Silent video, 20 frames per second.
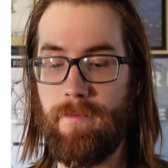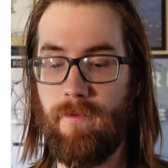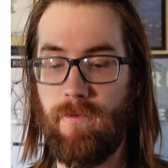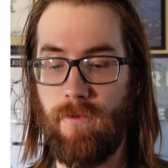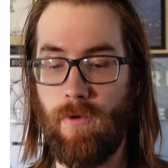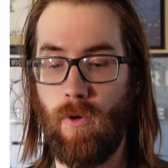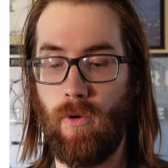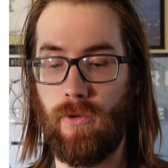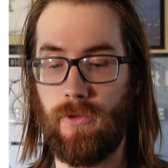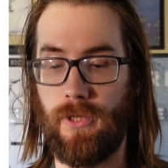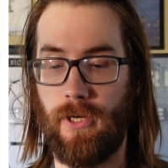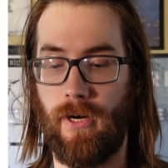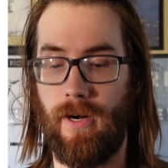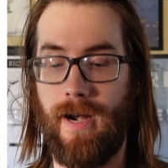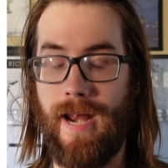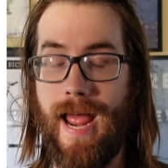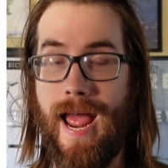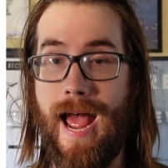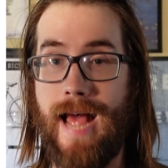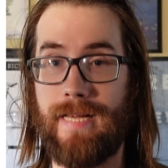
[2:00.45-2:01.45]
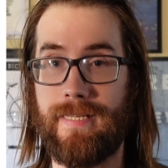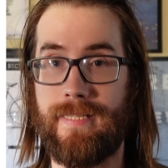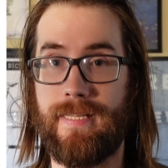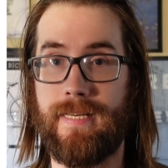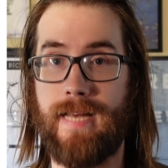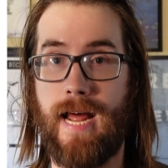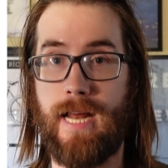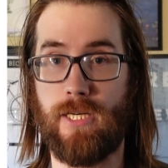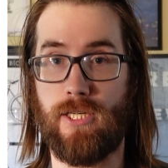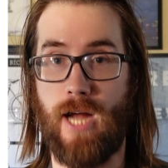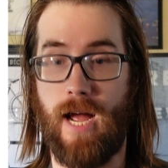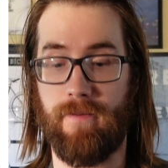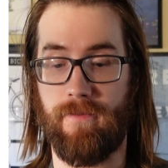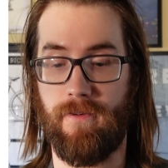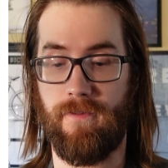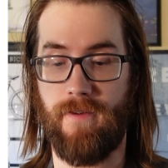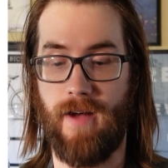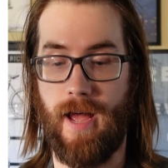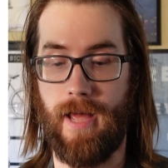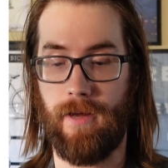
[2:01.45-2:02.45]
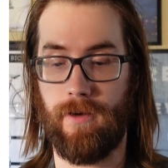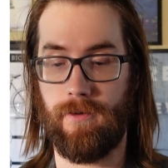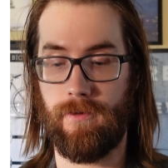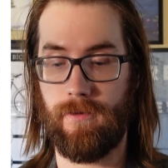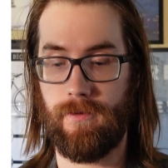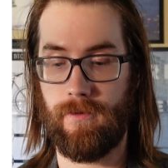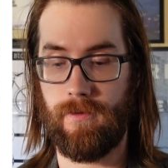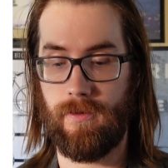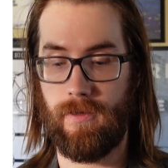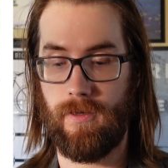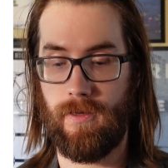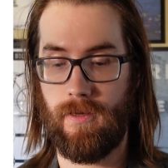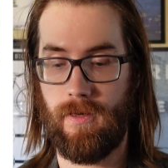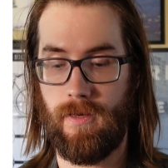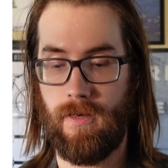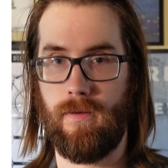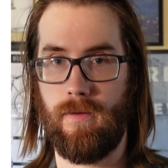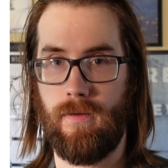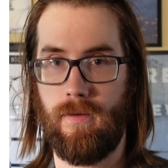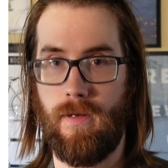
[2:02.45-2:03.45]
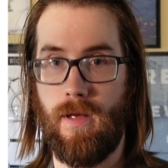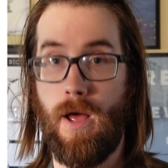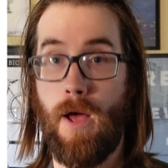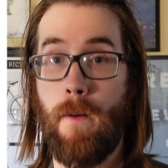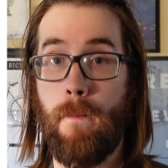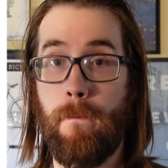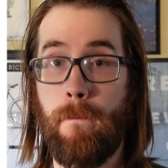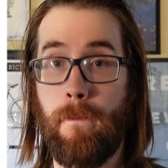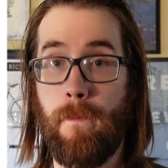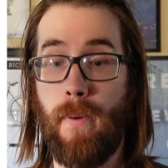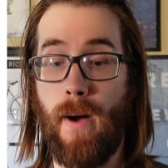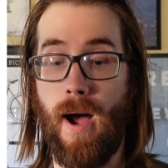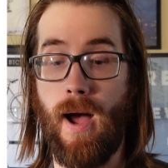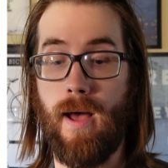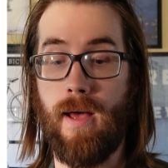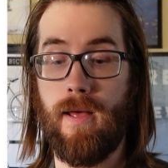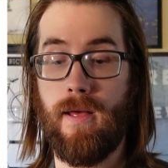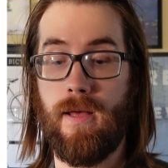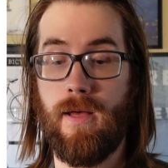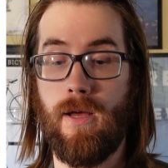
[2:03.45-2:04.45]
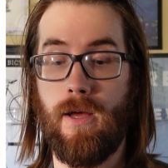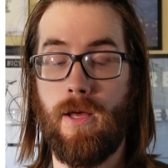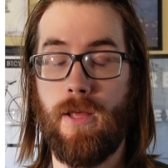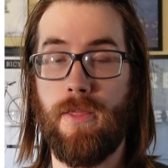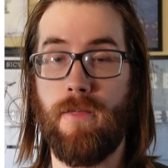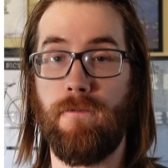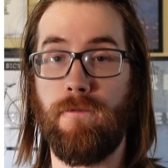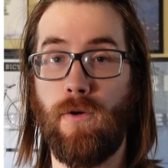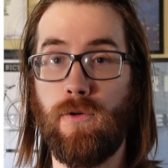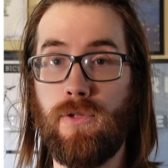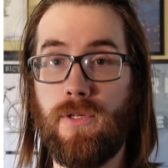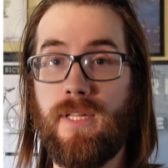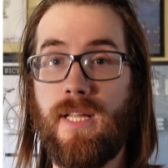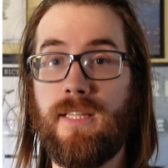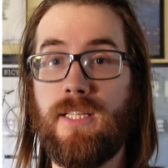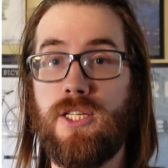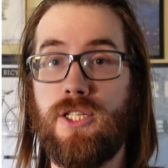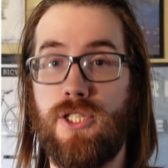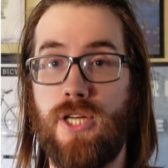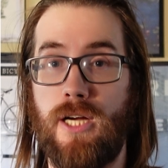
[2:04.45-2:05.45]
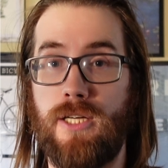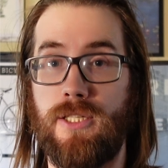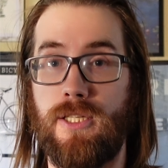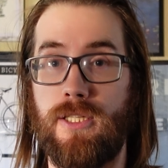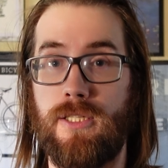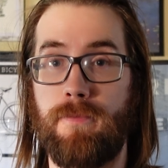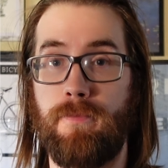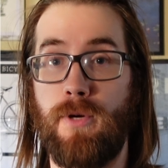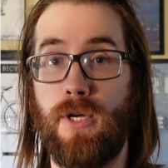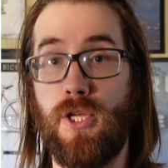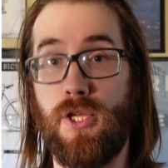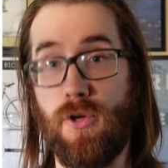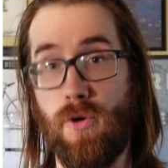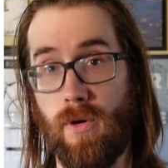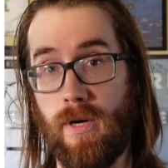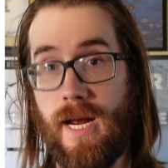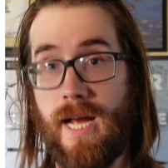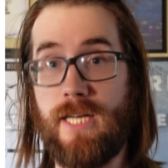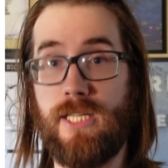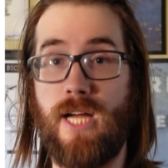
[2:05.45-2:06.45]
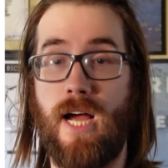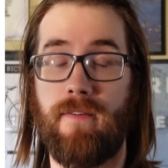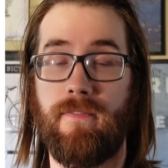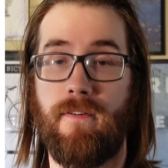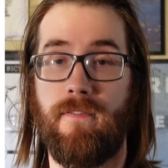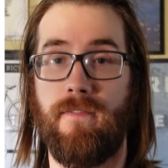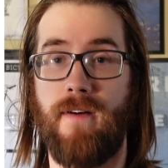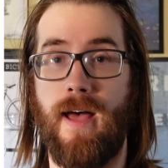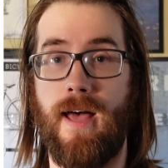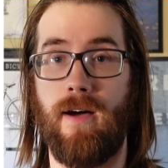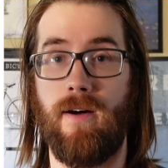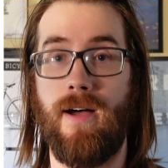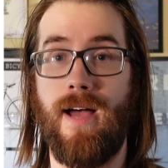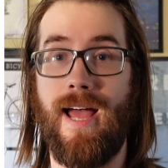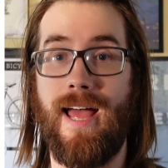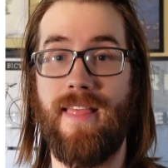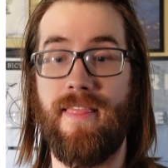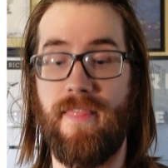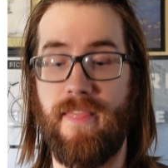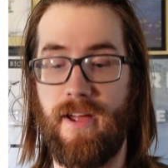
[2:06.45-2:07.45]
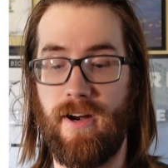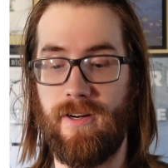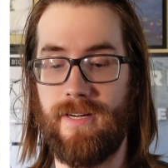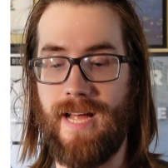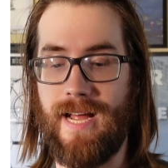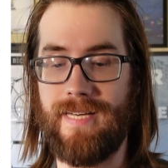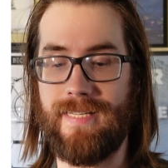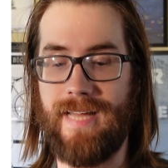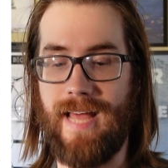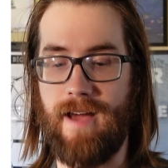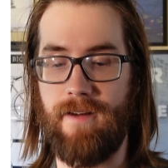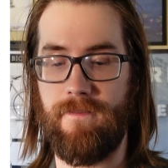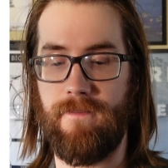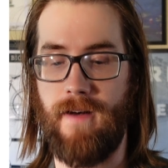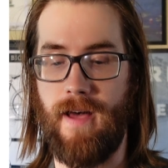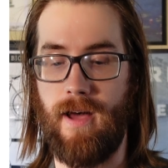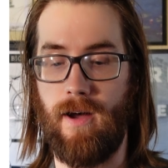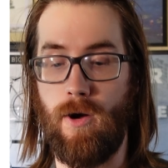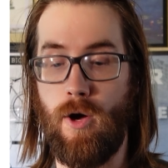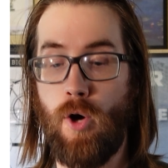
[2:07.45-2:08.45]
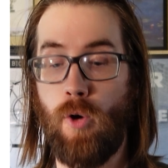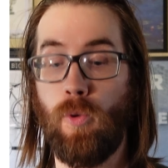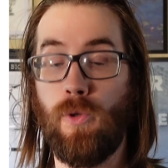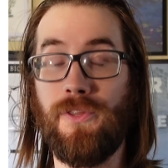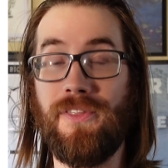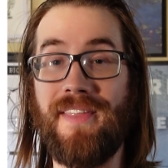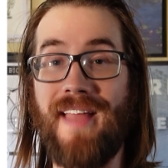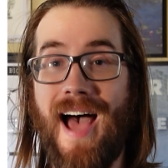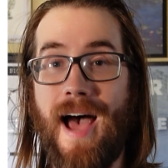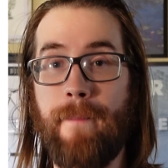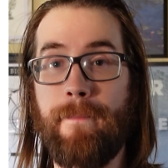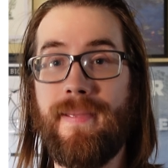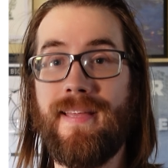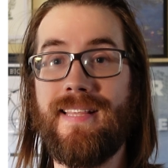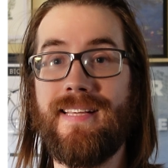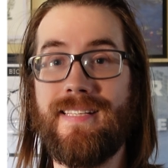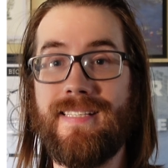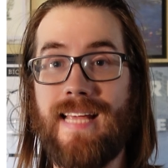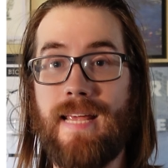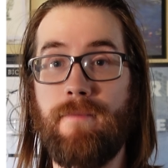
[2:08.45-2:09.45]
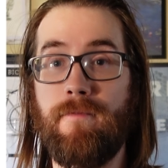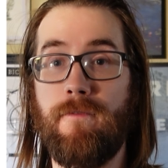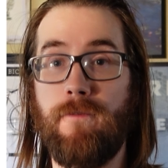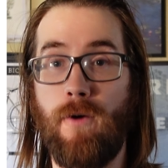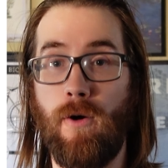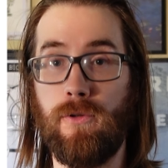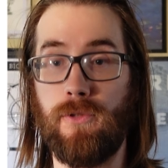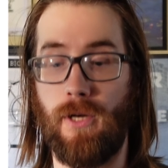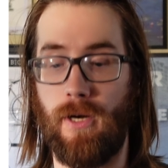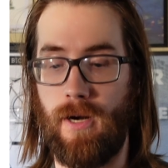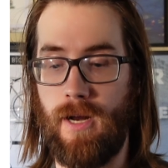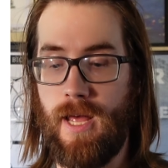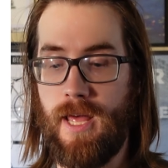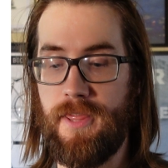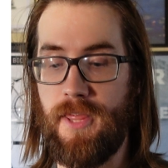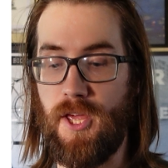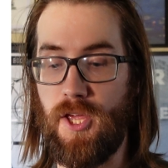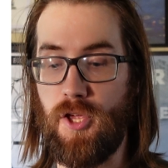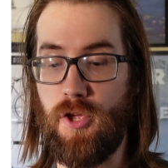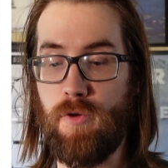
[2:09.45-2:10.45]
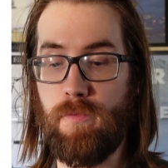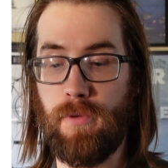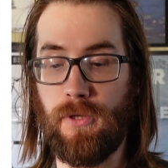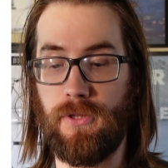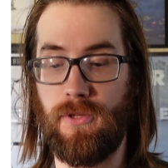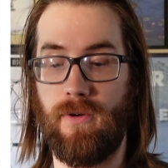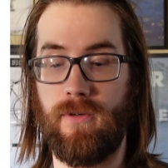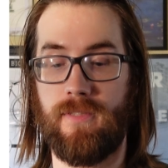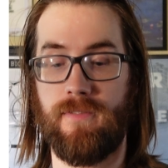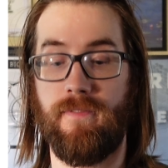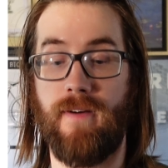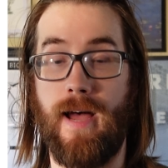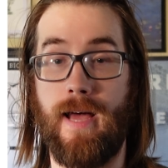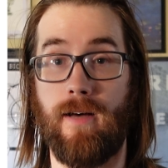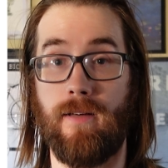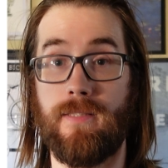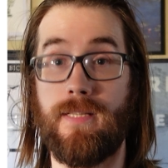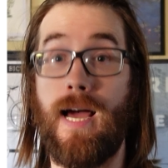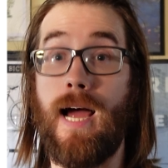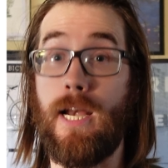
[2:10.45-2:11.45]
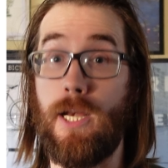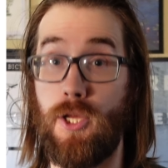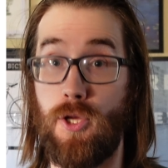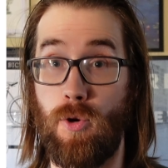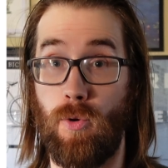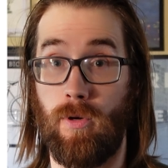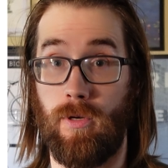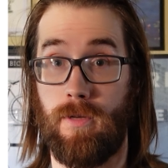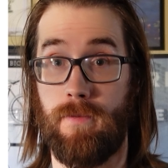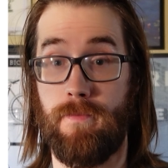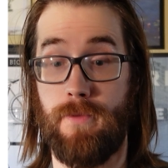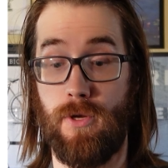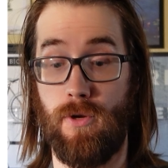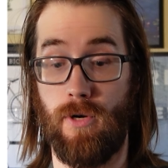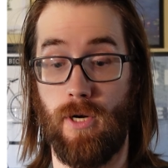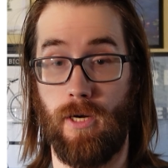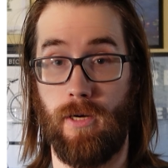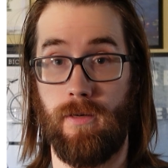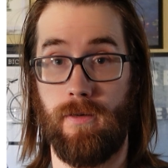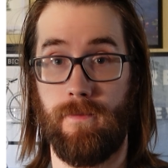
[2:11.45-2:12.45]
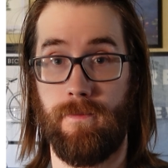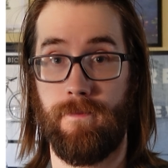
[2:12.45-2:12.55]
folder as the .java file. But the folder that the judges put your .java file and their .dat file will not be the same folder that you put those files on your computer.